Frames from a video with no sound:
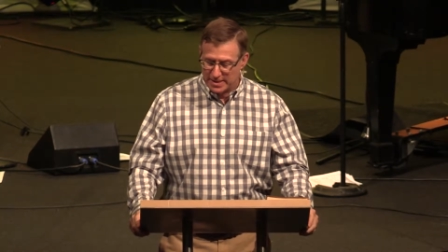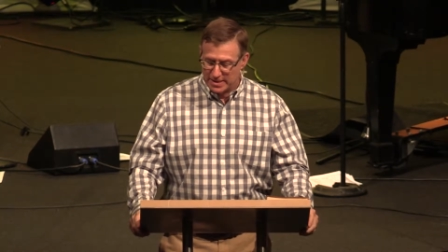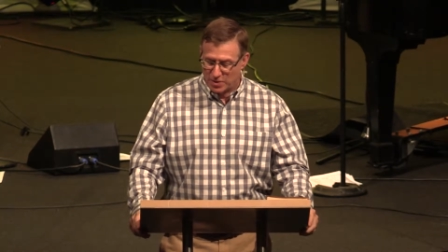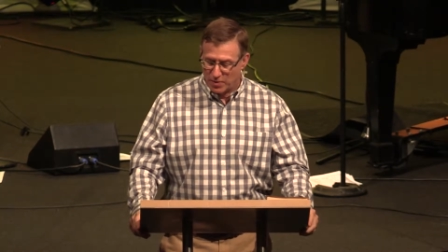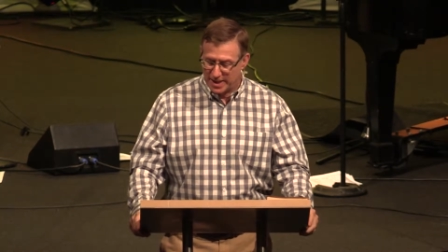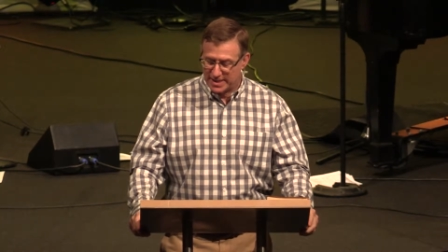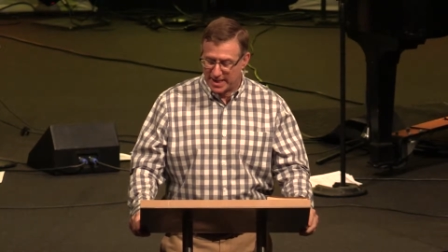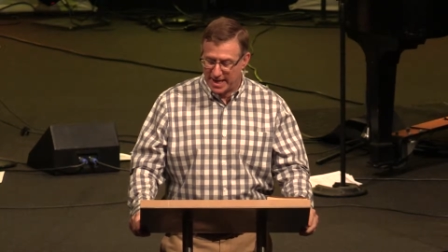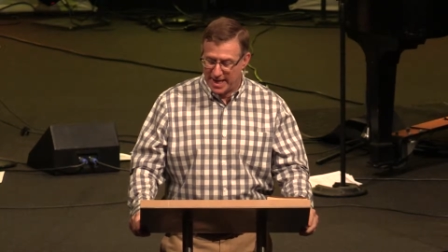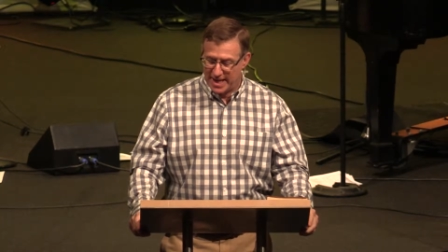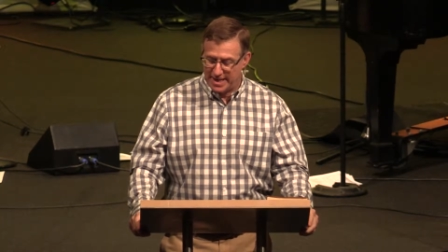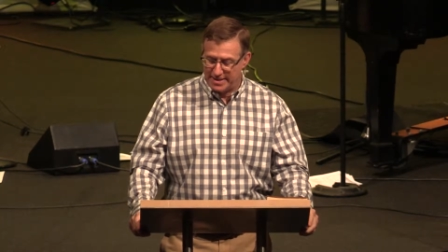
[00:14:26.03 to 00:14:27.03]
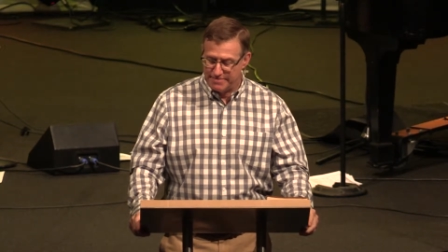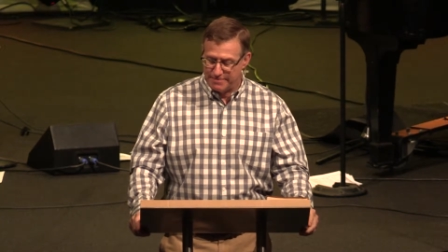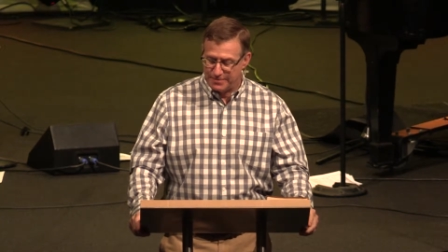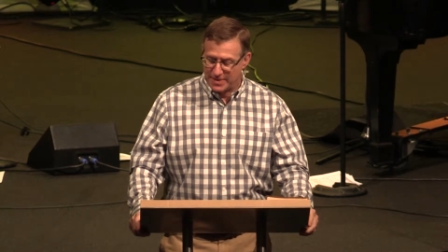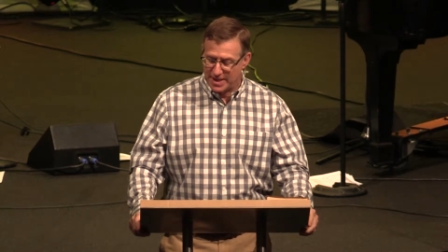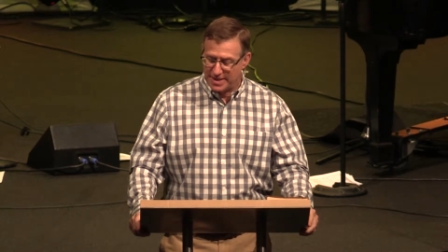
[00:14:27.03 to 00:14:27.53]
to what is ahead,
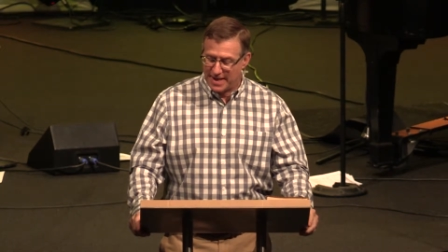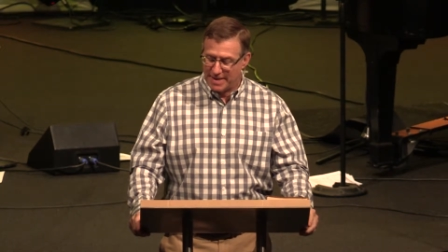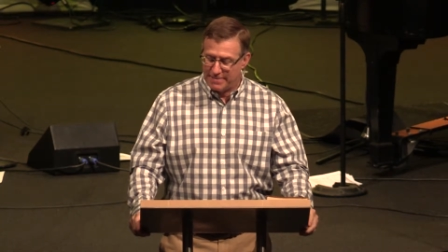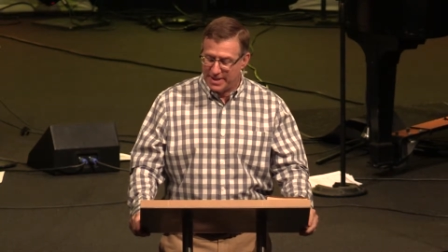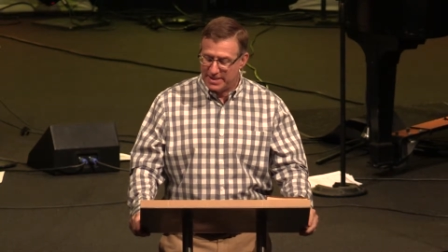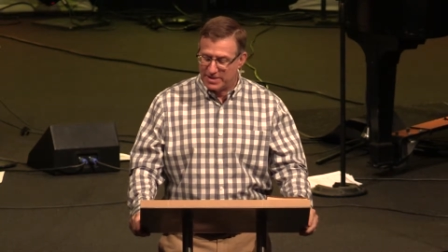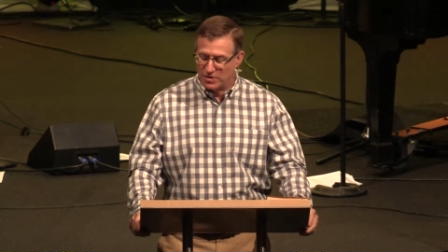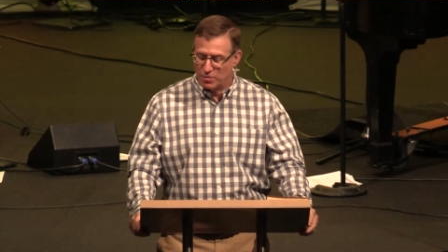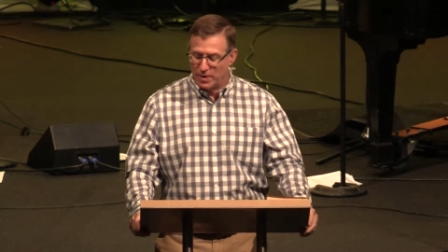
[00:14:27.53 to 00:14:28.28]
that means that